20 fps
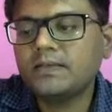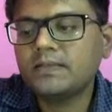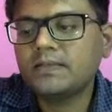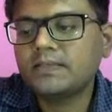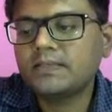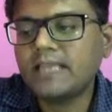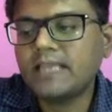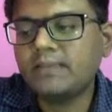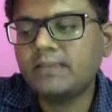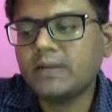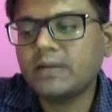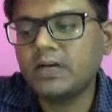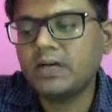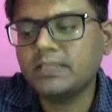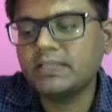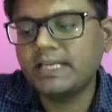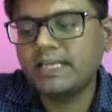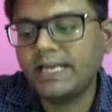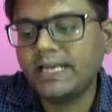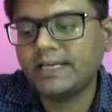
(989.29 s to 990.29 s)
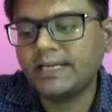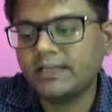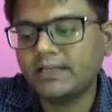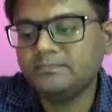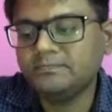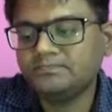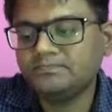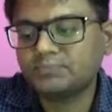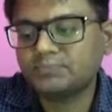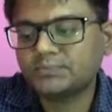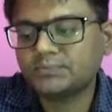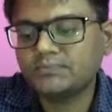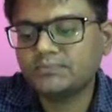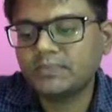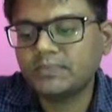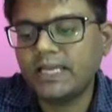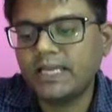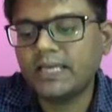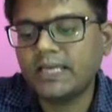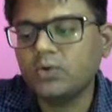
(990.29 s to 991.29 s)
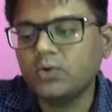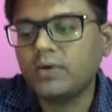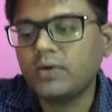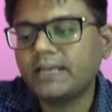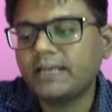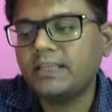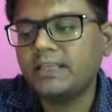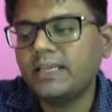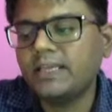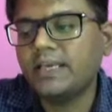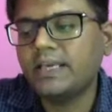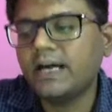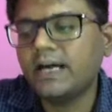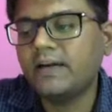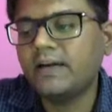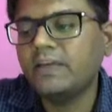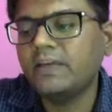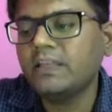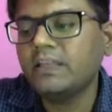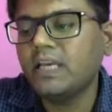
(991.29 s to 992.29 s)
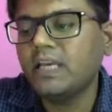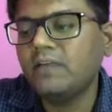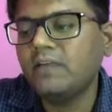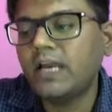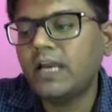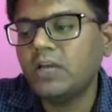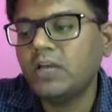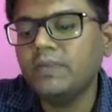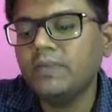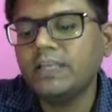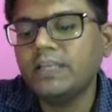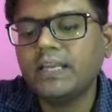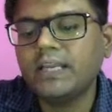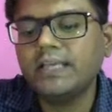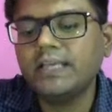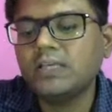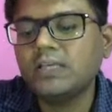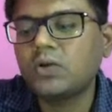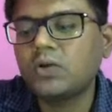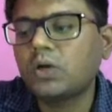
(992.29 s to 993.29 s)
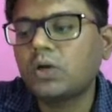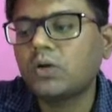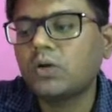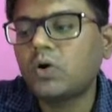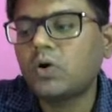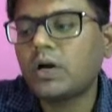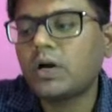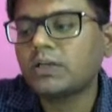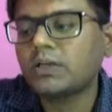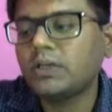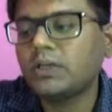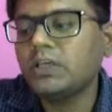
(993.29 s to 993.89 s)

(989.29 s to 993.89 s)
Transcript: Same analogy, right? Like look at the V3 value. V3 is equal to what?